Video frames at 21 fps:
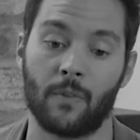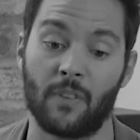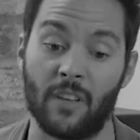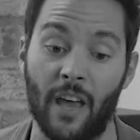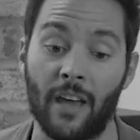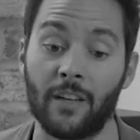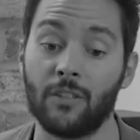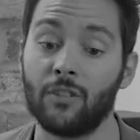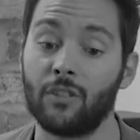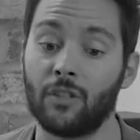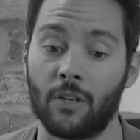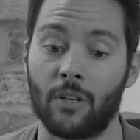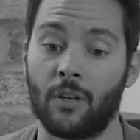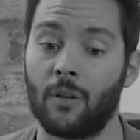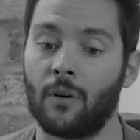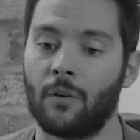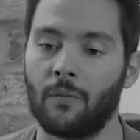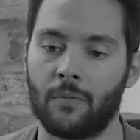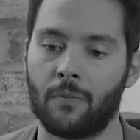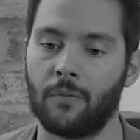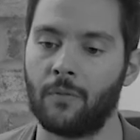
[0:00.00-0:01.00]
engine
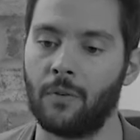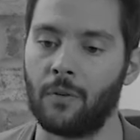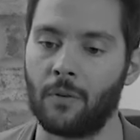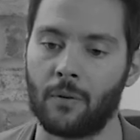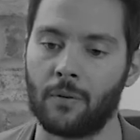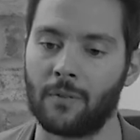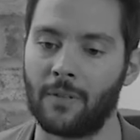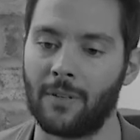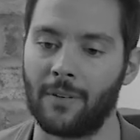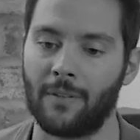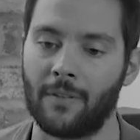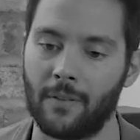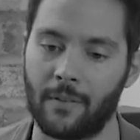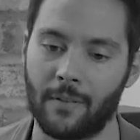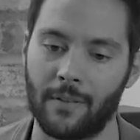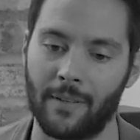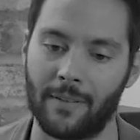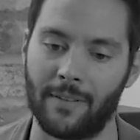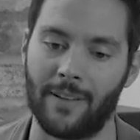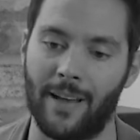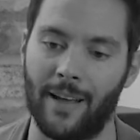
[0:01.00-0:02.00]
of
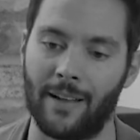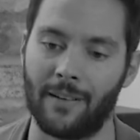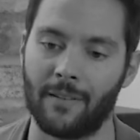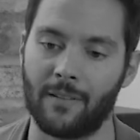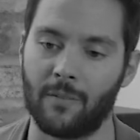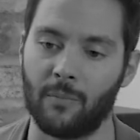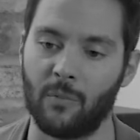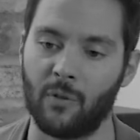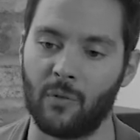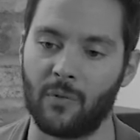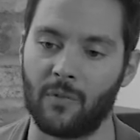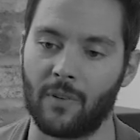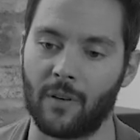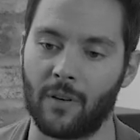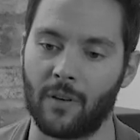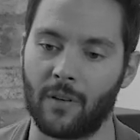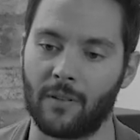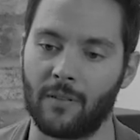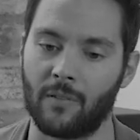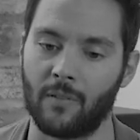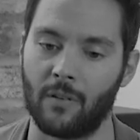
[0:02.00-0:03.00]
the dance
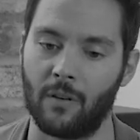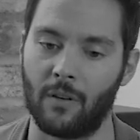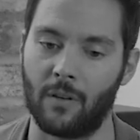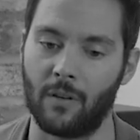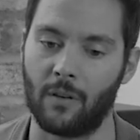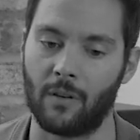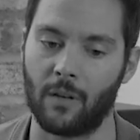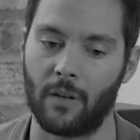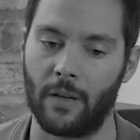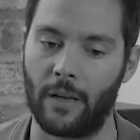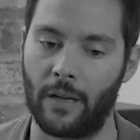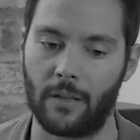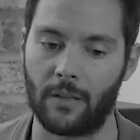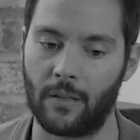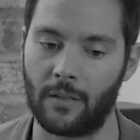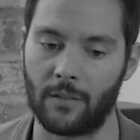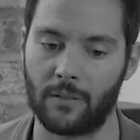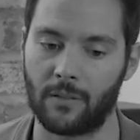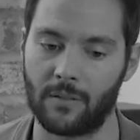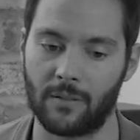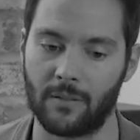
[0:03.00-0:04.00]
music scene. Like,
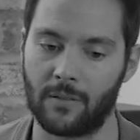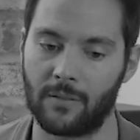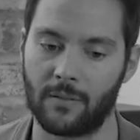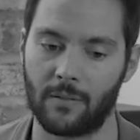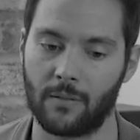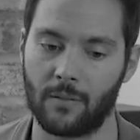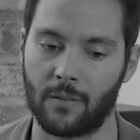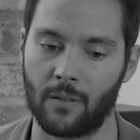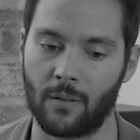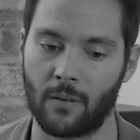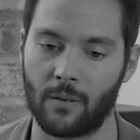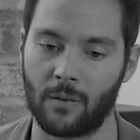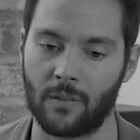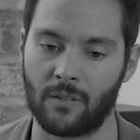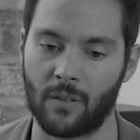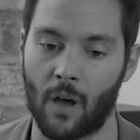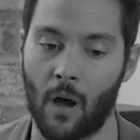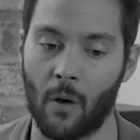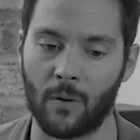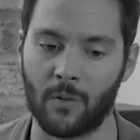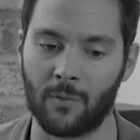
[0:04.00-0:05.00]
that just it's
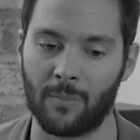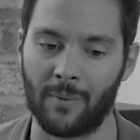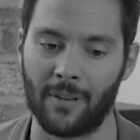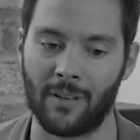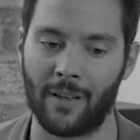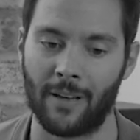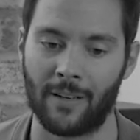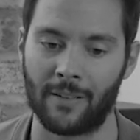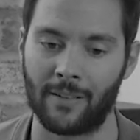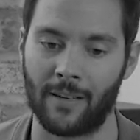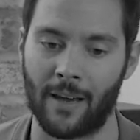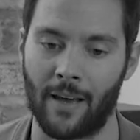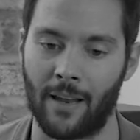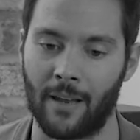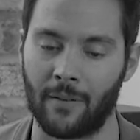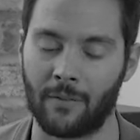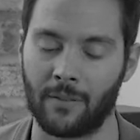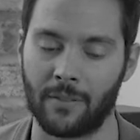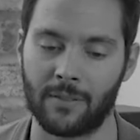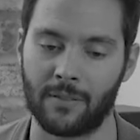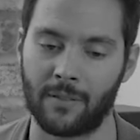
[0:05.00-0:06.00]
always been like that
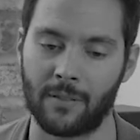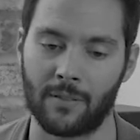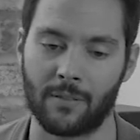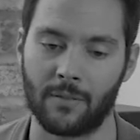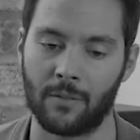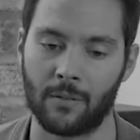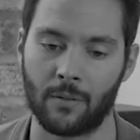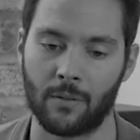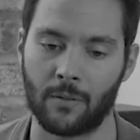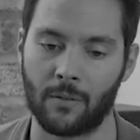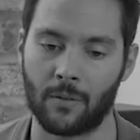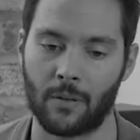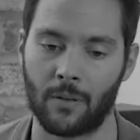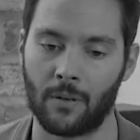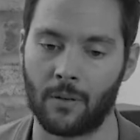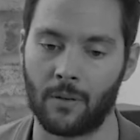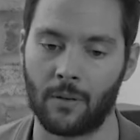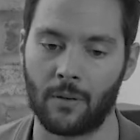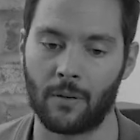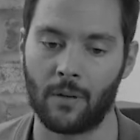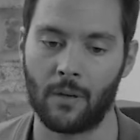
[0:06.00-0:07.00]
ever since
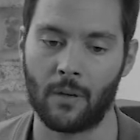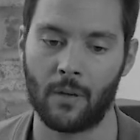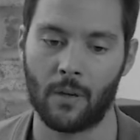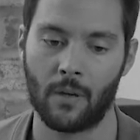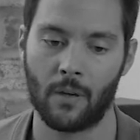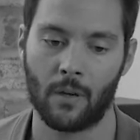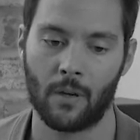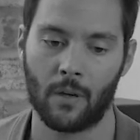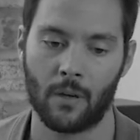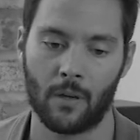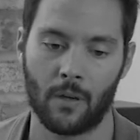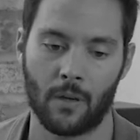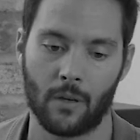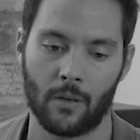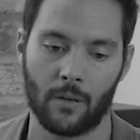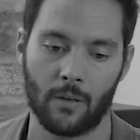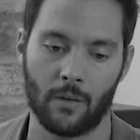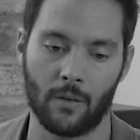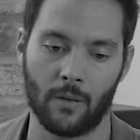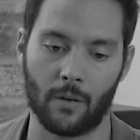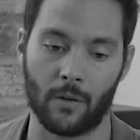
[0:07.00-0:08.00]
the
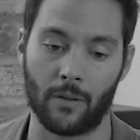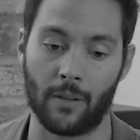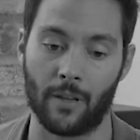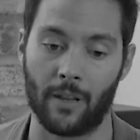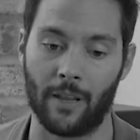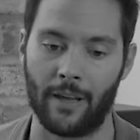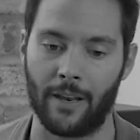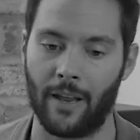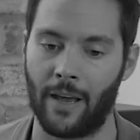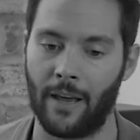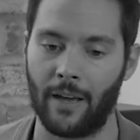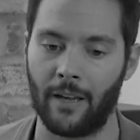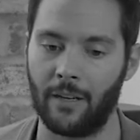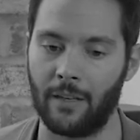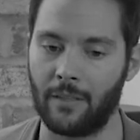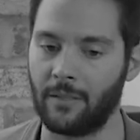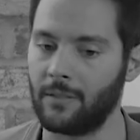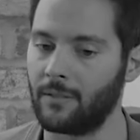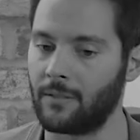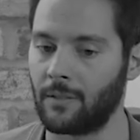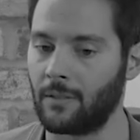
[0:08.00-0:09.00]
late
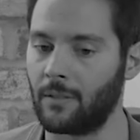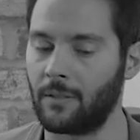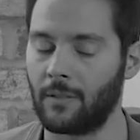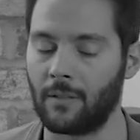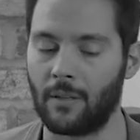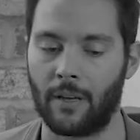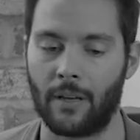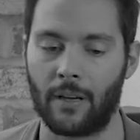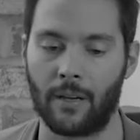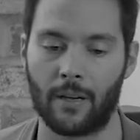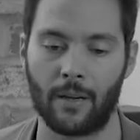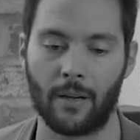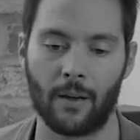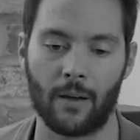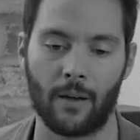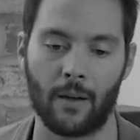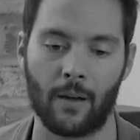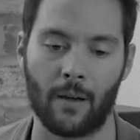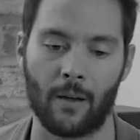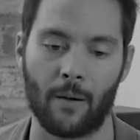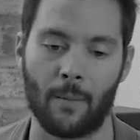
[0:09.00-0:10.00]
80s or like
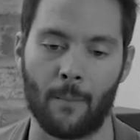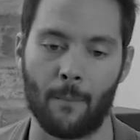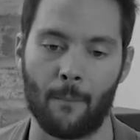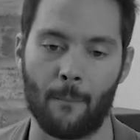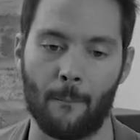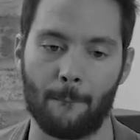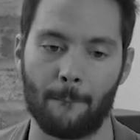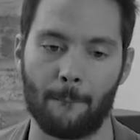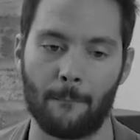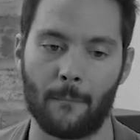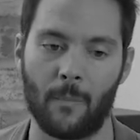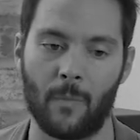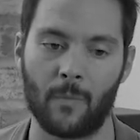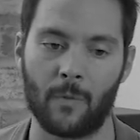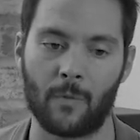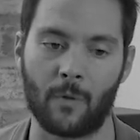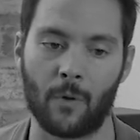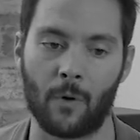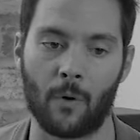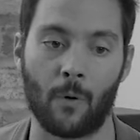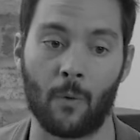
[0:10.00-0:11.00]

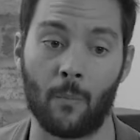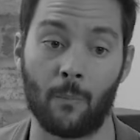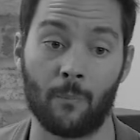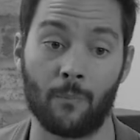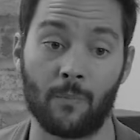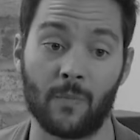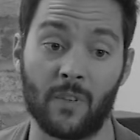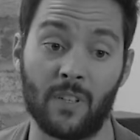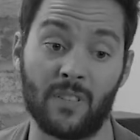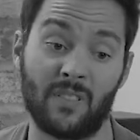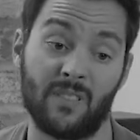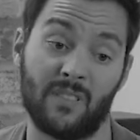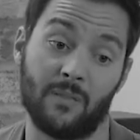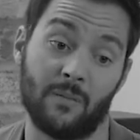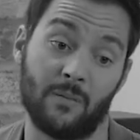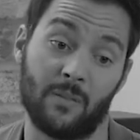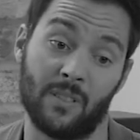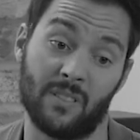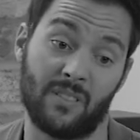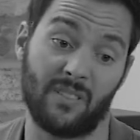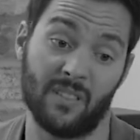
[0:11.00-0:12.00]
so the
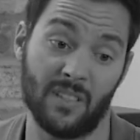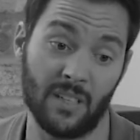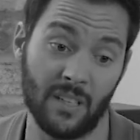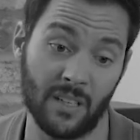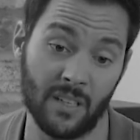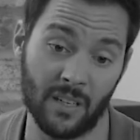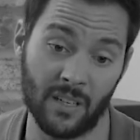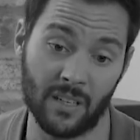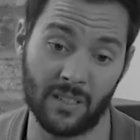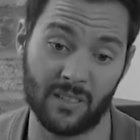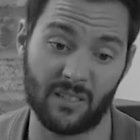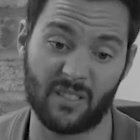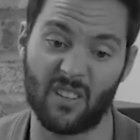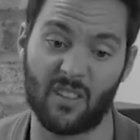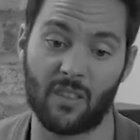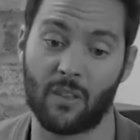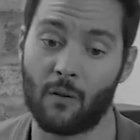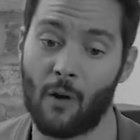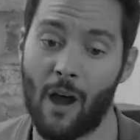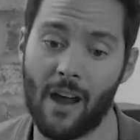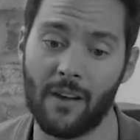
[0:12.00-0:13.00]
scene is
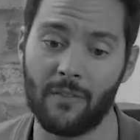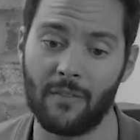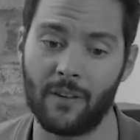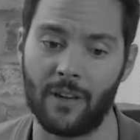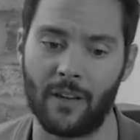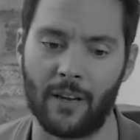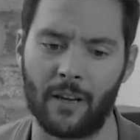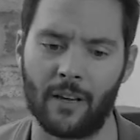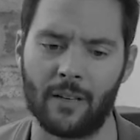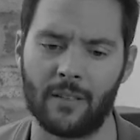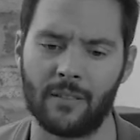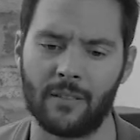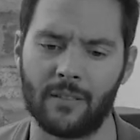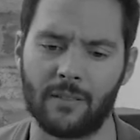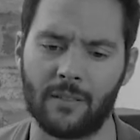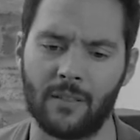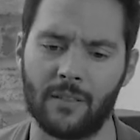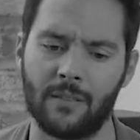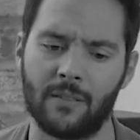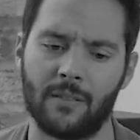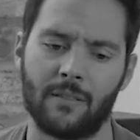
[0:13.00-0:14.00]
thriving.
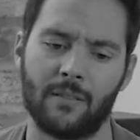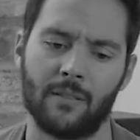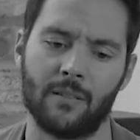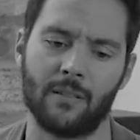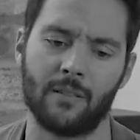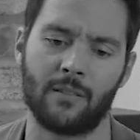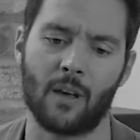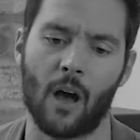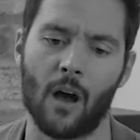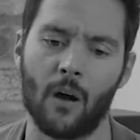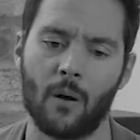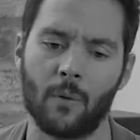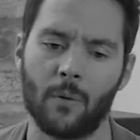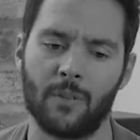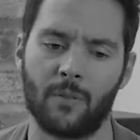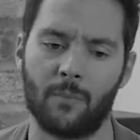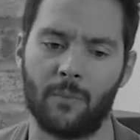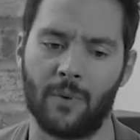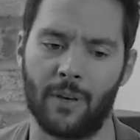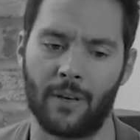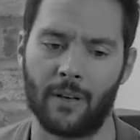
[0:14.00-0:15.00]
It's
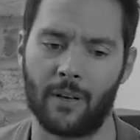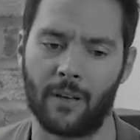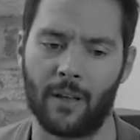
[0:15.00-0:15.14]
always been